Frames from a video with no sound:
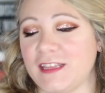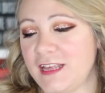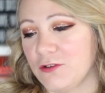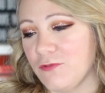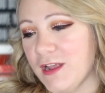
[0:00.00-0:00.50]
I
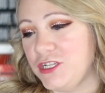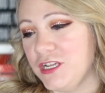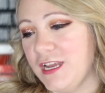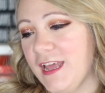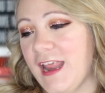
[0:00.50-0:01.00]
think
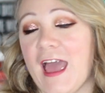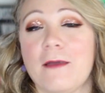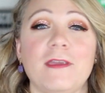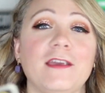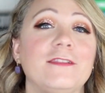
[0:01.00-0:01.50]
Gretchen and
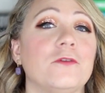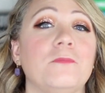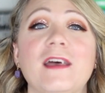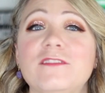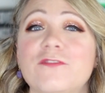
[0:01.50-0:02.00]
Abby, they're
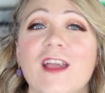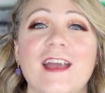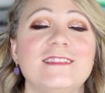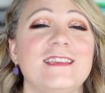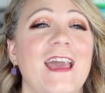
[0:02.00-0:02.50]
best
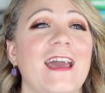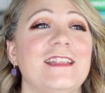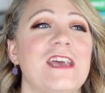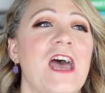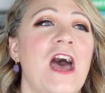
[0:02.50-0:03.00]
friends, and